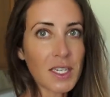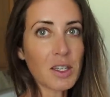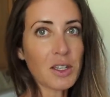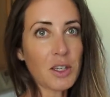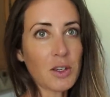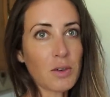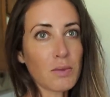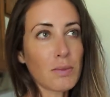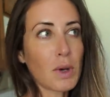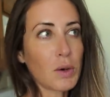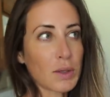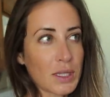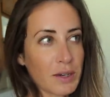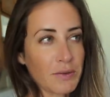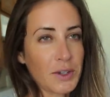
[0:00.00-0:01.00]
you,
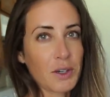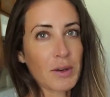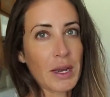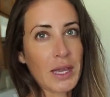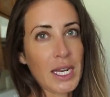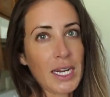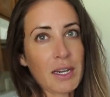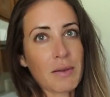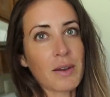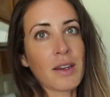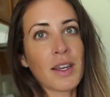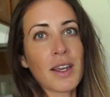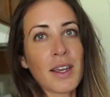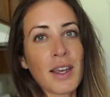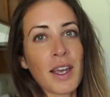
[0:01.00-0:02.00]
most of you I think
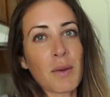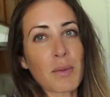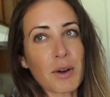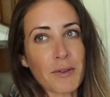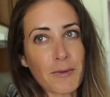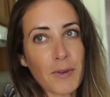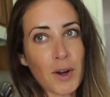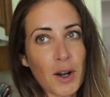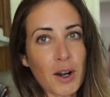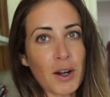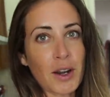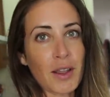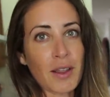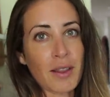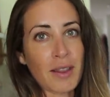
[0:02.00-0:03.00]

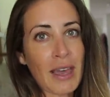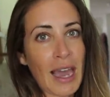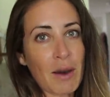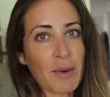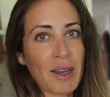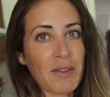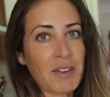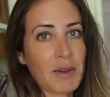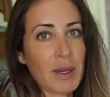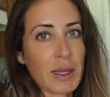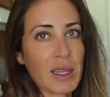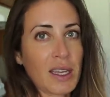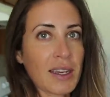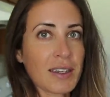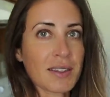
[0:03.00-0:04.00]
preferred that way of doing
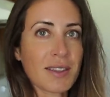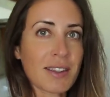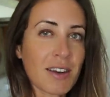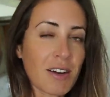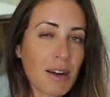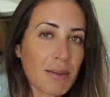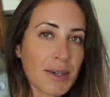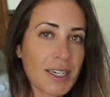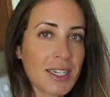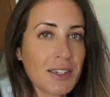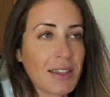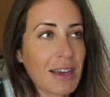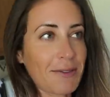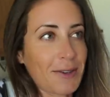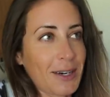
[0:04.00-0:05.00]
things. So I'm gonna do
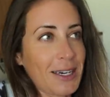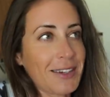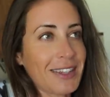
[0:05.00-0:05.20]
that for you